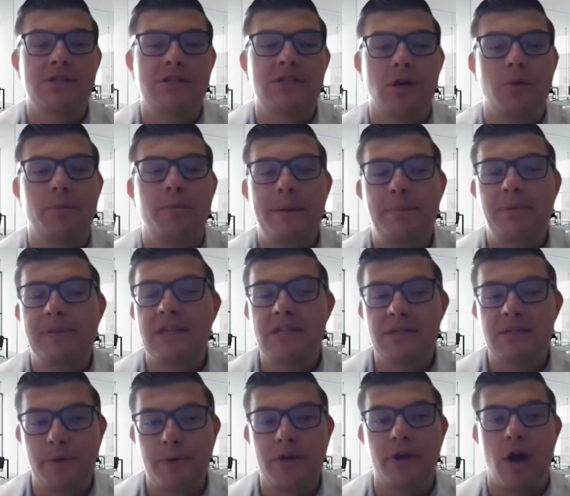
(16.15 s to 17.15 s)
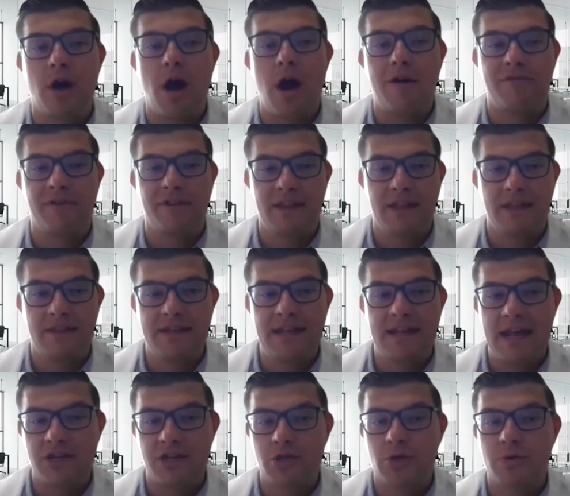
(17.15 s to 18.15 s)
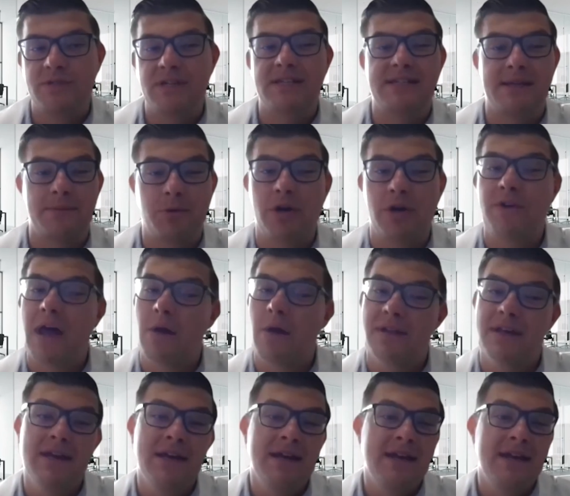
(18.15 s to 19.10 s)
And so people tend to put it off. And the data shows that somewhere around